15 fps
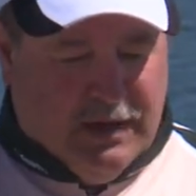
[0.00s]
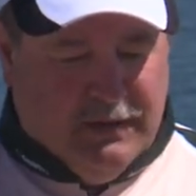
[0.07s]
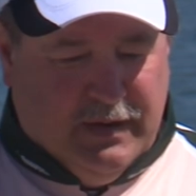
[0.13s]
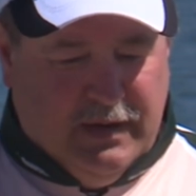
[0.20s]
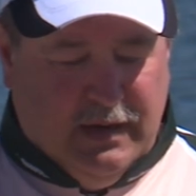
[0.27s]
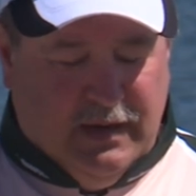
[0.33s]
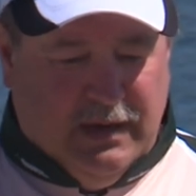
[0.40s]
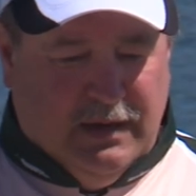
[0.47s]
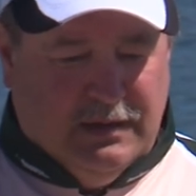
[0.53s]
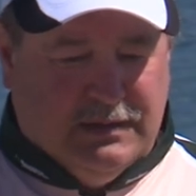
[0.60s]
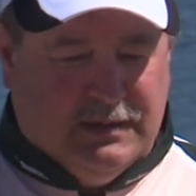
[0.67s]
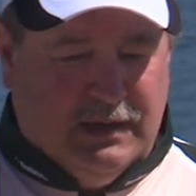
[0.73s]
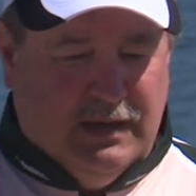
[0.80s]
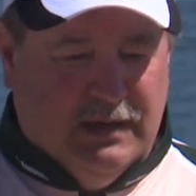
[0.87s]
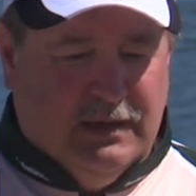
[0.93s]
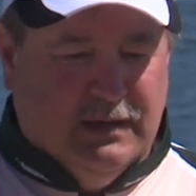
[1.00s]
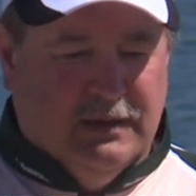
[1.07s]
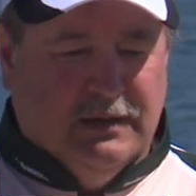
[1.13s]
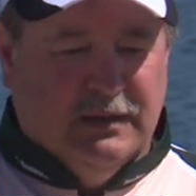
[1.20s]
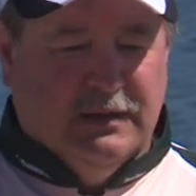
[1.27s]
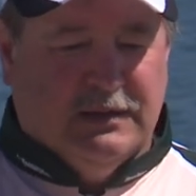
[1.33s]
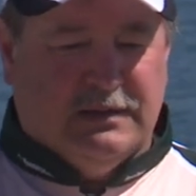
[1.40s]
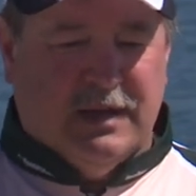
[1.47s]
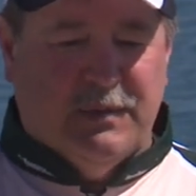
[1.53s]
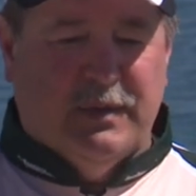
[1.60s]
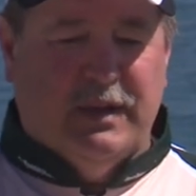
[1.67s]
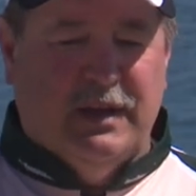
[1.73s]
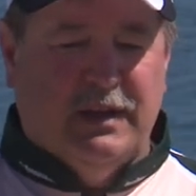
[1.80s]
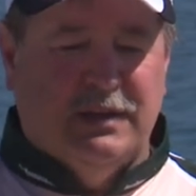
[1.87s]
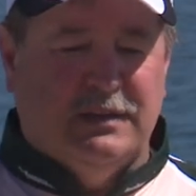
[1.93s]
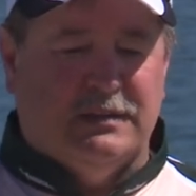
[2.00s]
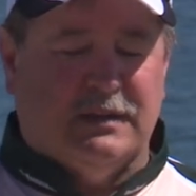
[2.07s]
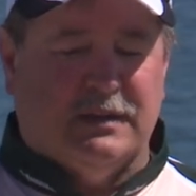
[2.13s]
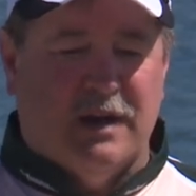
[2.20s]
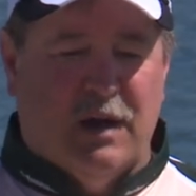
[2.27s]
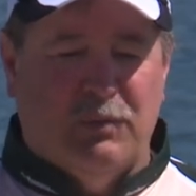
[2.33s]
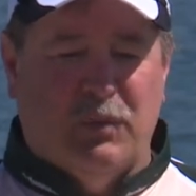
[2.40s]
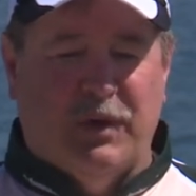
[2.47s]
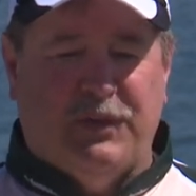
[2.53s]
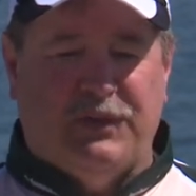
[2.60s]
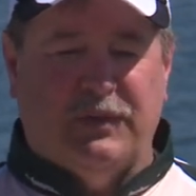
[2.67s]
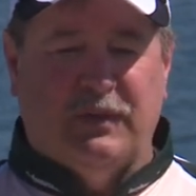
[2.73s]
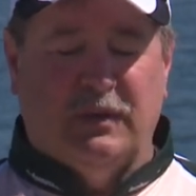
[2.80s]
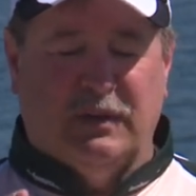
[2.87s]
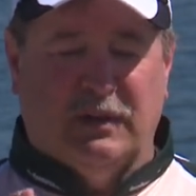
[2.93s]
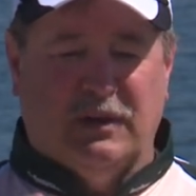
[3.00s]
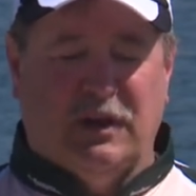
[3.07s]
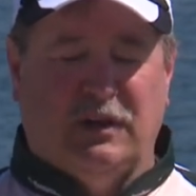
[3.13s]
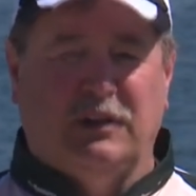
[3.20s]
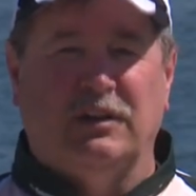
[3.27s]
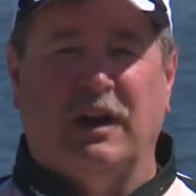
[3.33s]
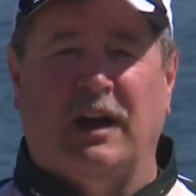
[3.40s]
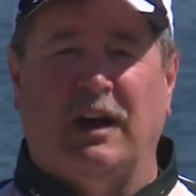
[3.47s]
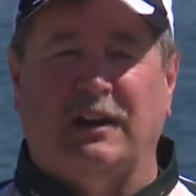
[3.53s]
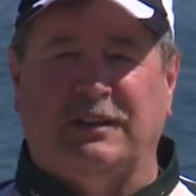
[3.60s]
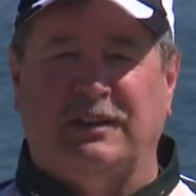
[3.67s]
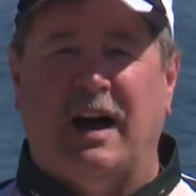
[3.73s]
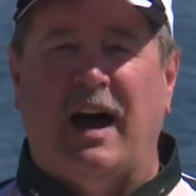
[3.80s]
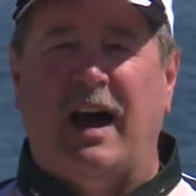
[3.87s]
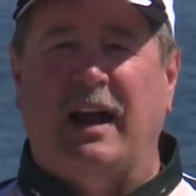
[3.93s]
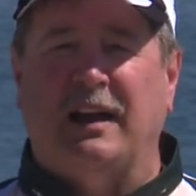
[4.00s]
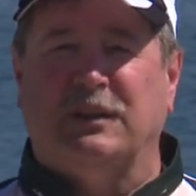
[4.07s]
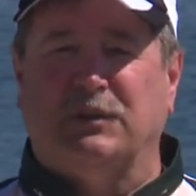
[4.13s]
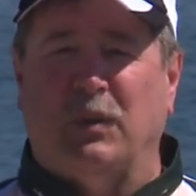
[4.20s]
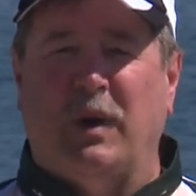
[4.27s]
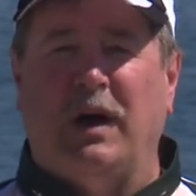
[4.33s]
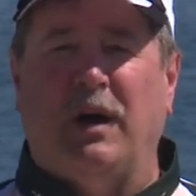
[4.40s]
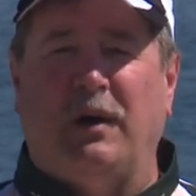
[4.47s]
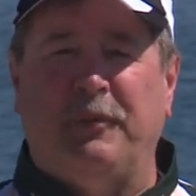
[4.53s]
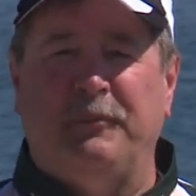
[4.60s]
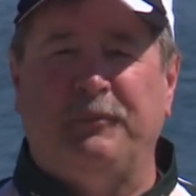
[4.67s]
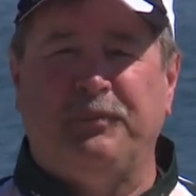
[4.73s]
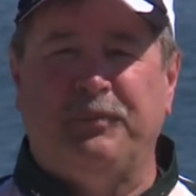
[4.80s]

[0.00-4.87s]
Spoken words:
of it is some of these come with dye as well.